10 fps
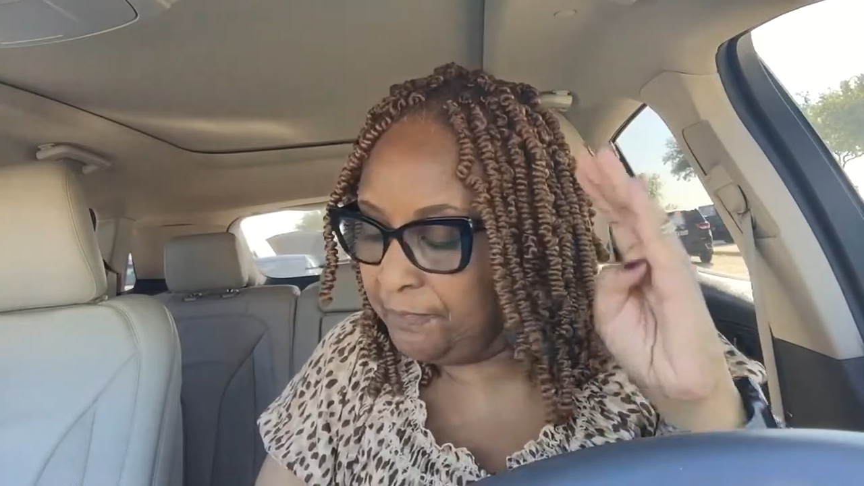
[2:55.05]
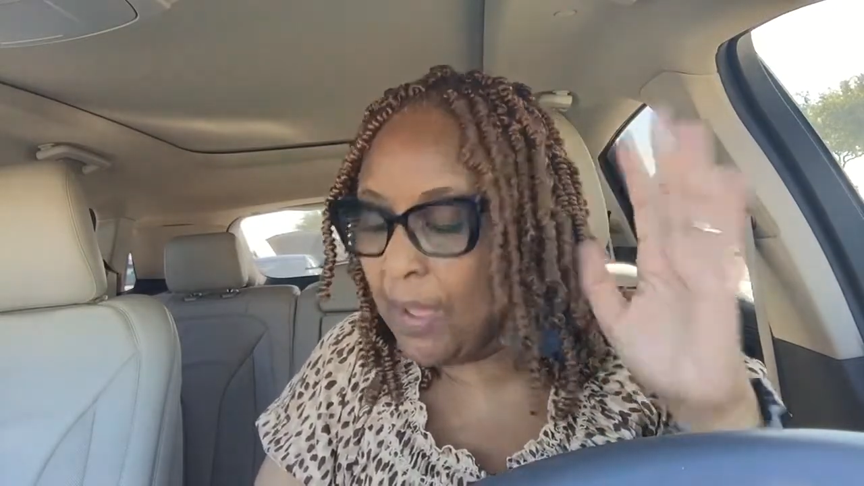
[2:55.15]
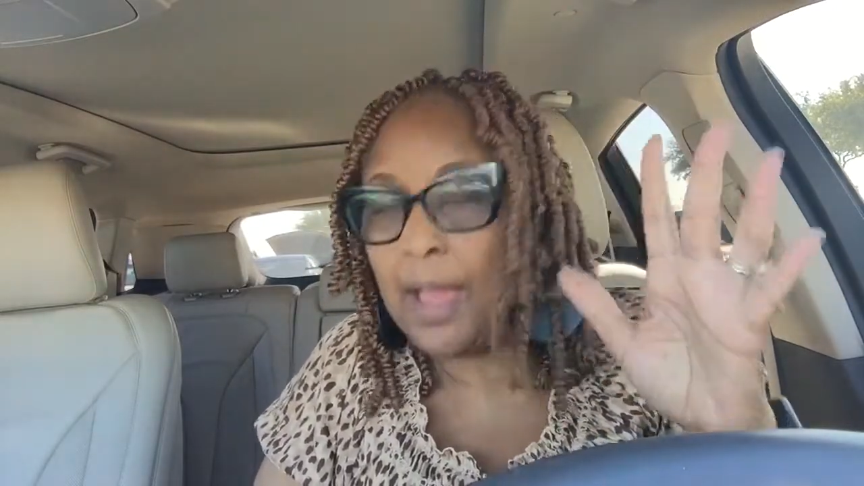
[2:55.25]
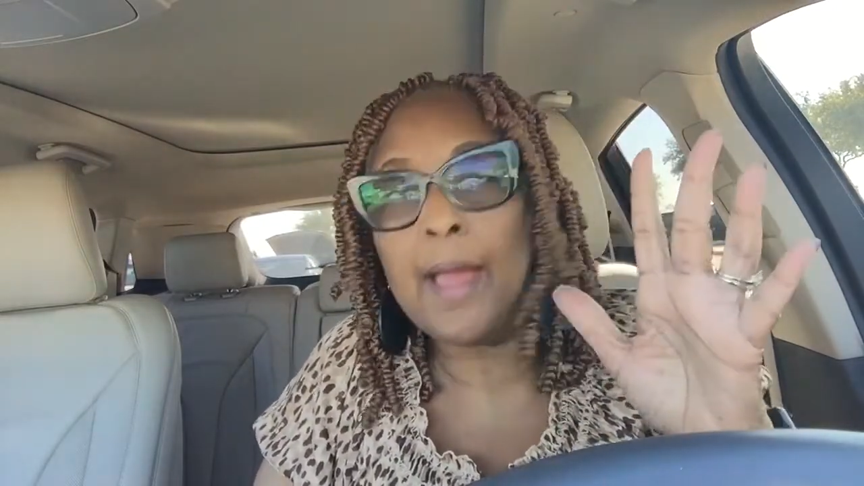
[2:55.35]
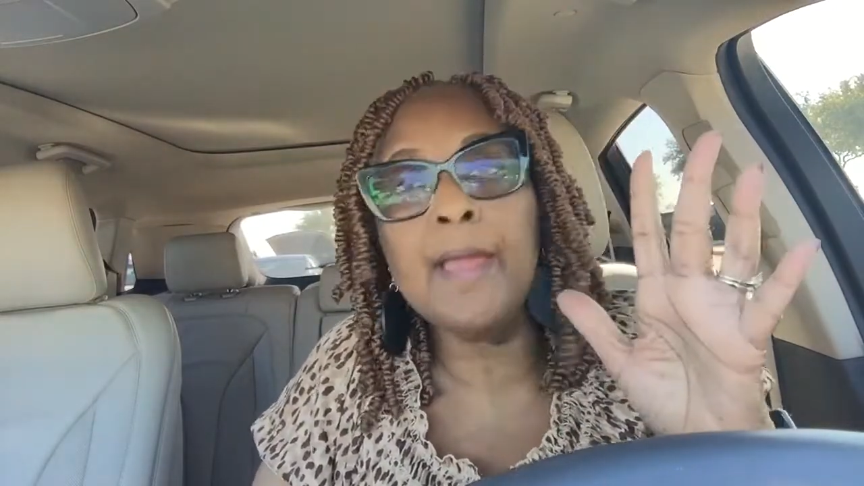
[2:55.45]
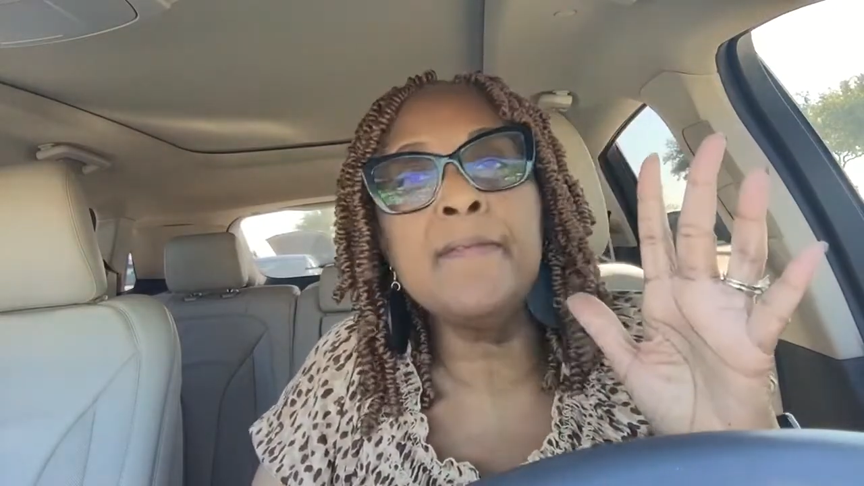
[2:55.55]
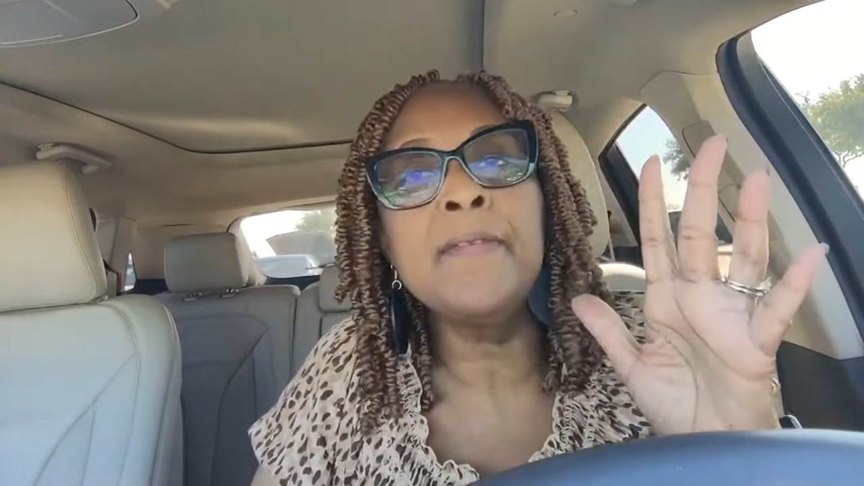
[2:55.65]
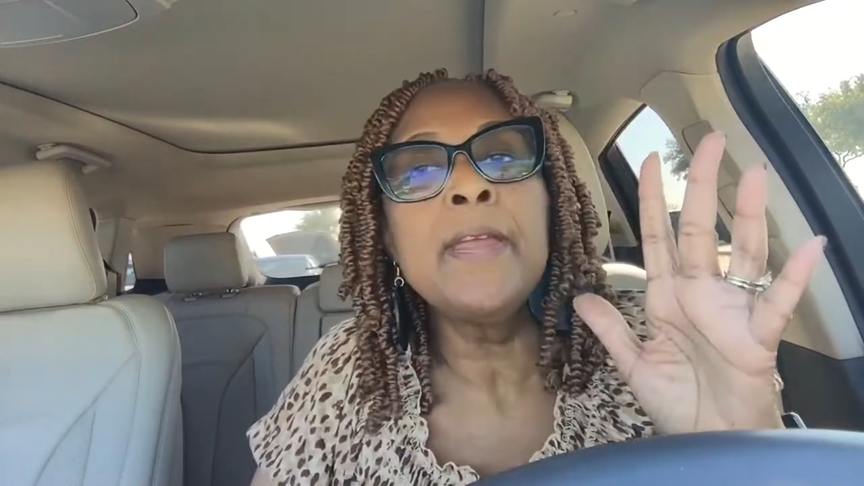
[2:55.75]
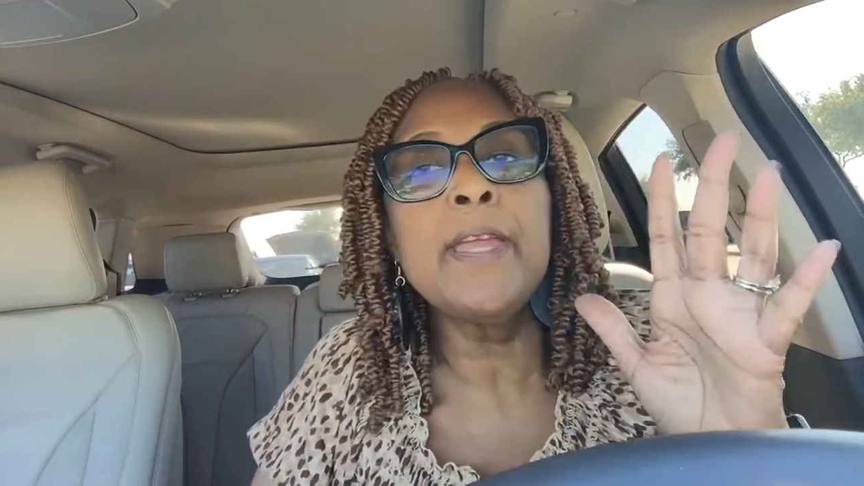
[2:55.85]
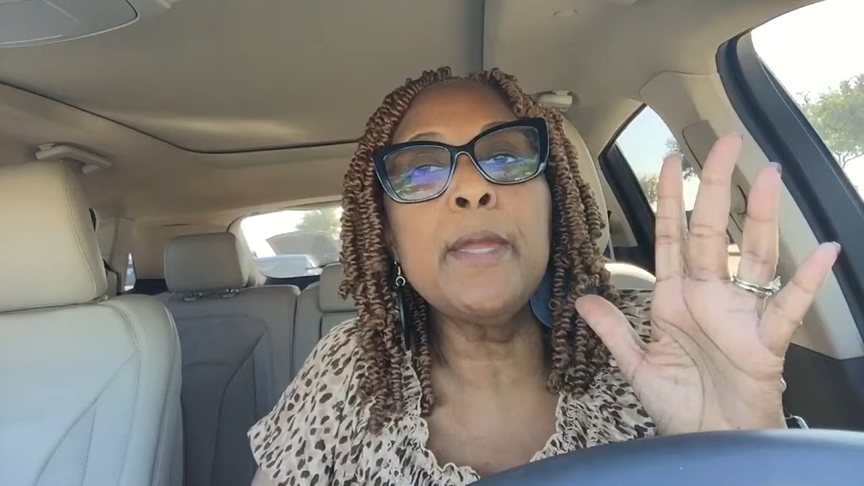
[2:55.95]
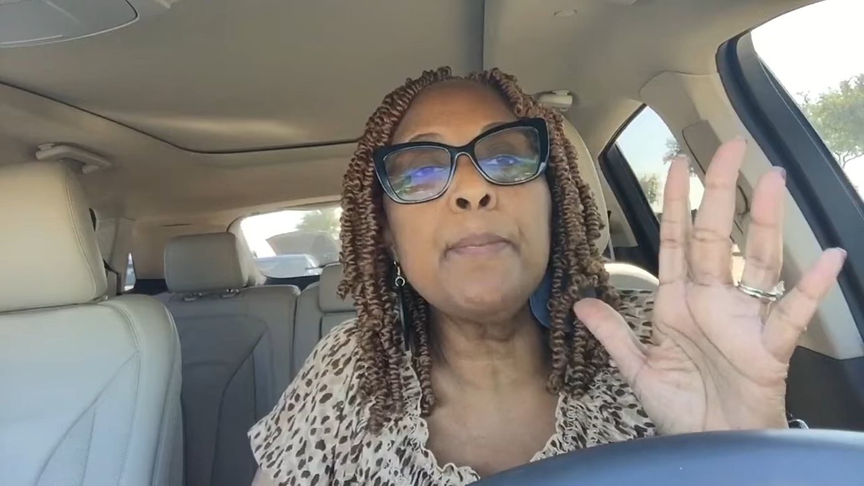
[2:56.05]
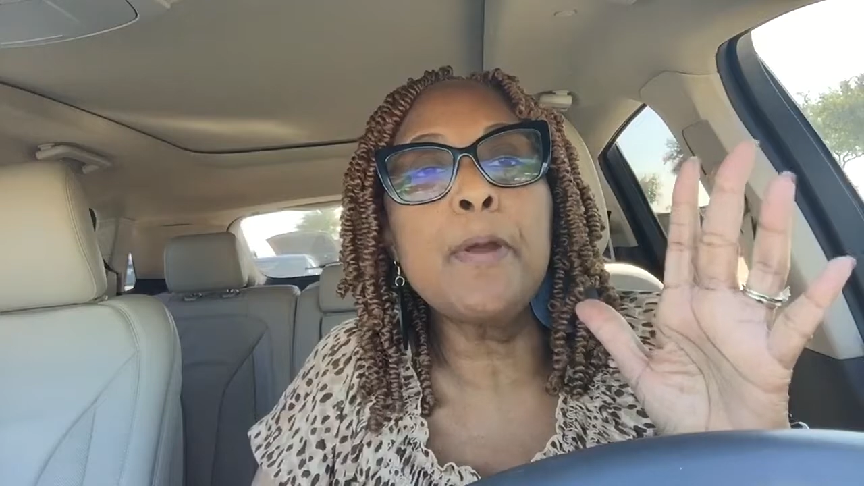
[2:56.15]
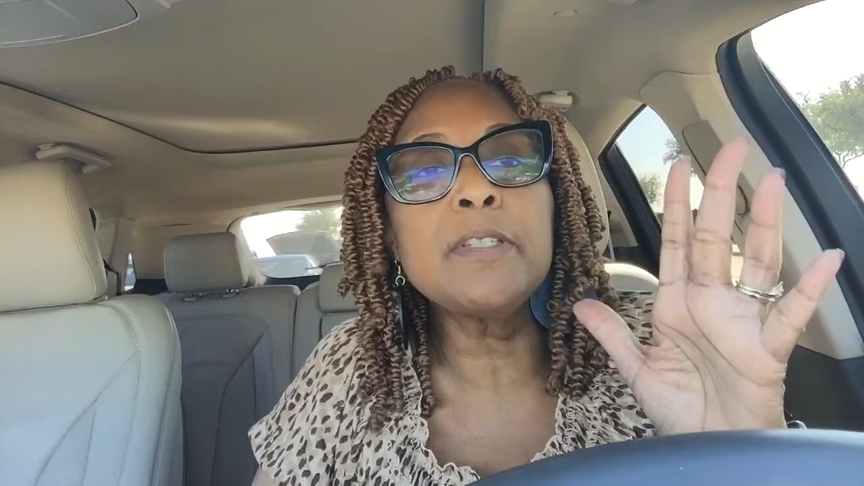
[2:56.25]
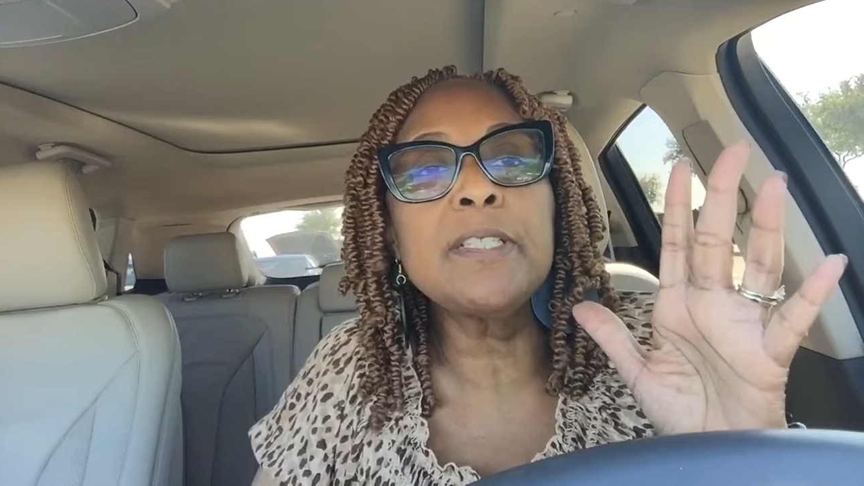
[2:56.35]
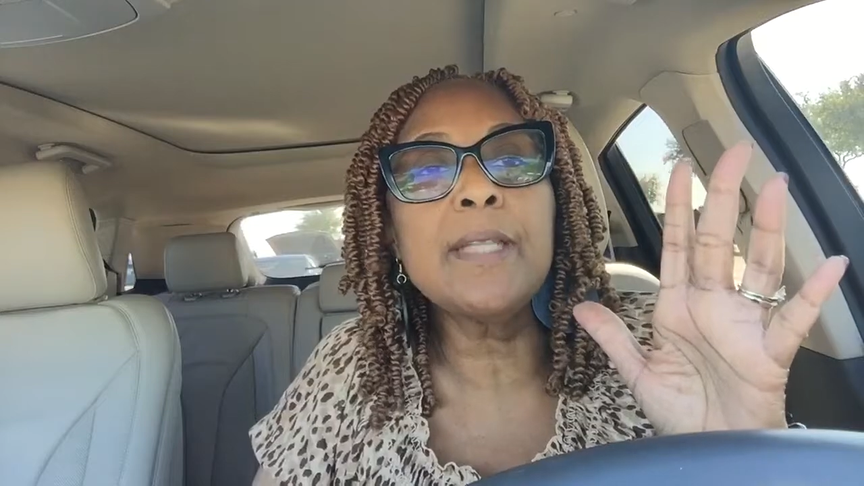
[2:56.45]
5,
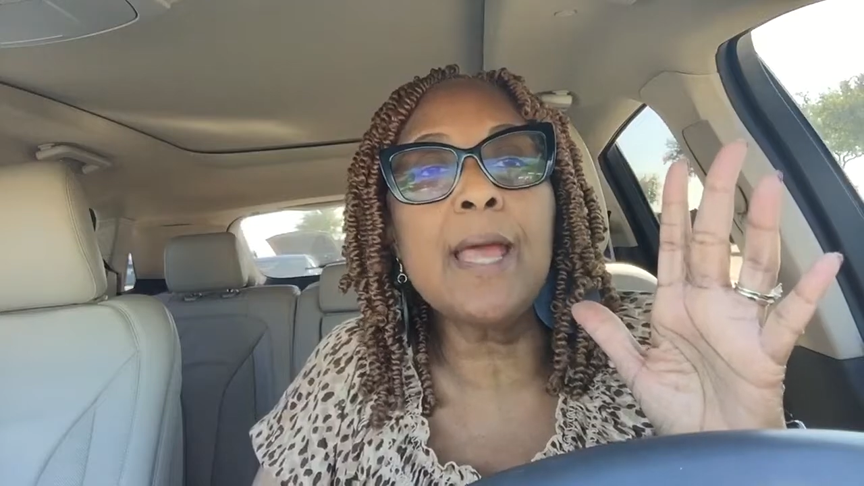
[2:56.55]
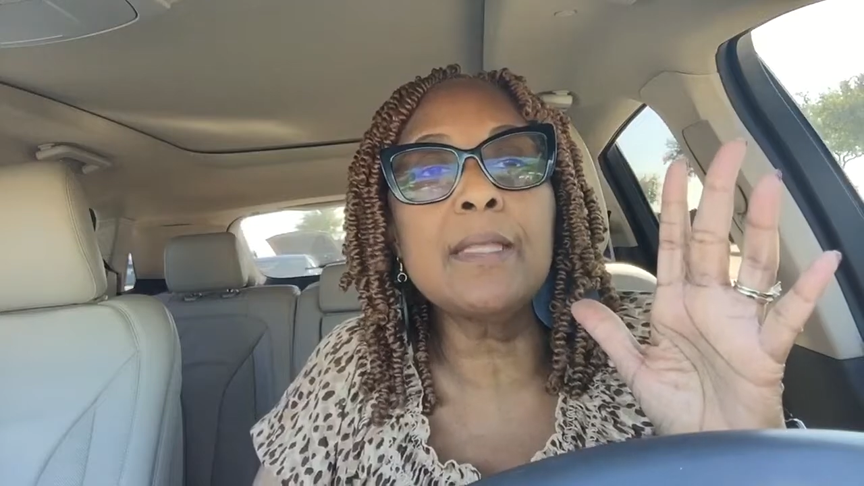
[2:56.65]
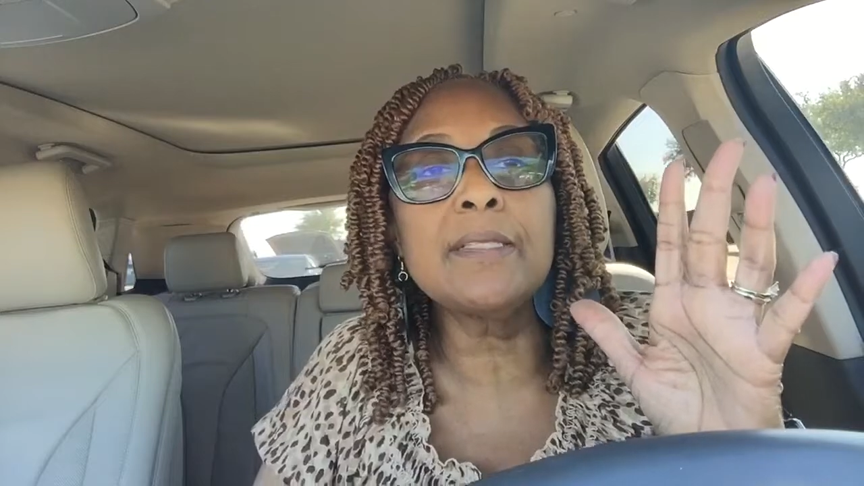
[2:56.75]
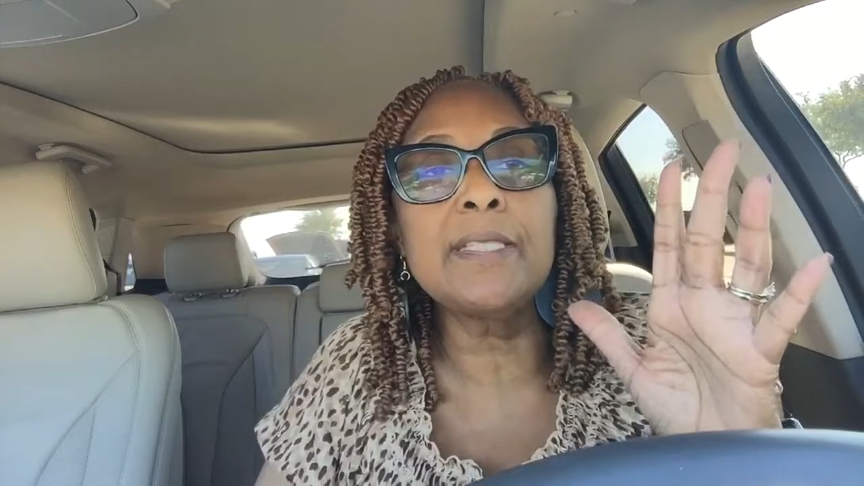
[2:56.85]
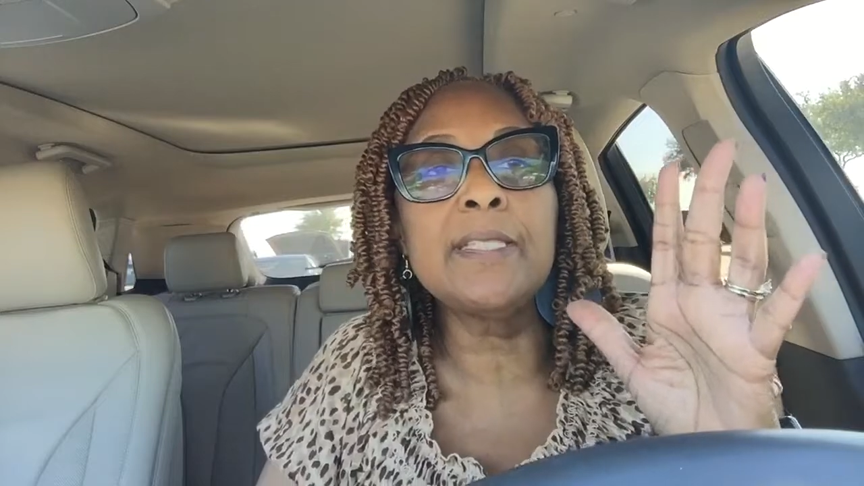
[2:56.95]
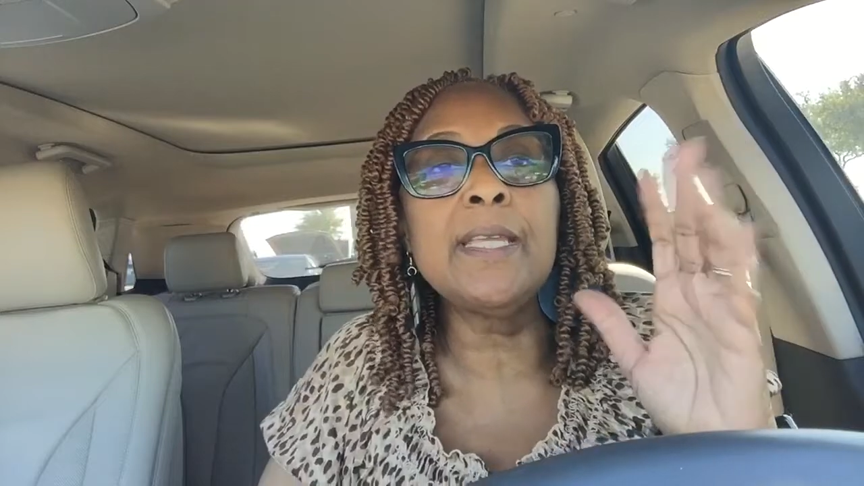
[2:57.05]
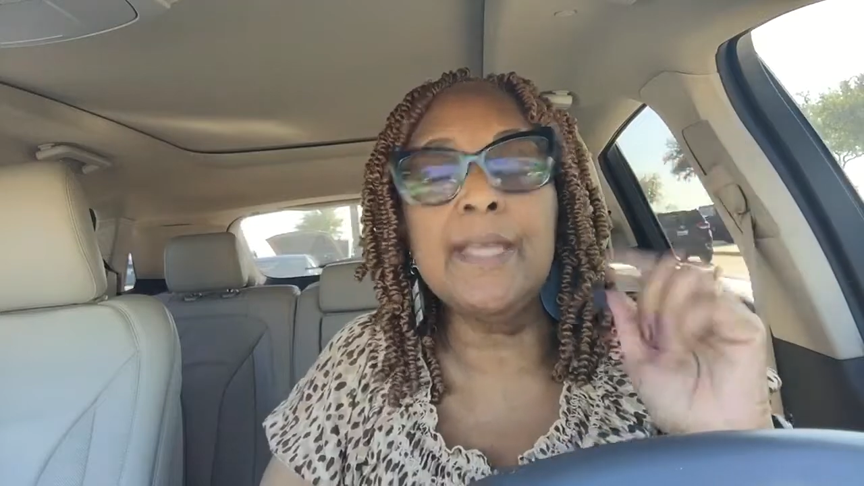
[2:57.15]
impersonality.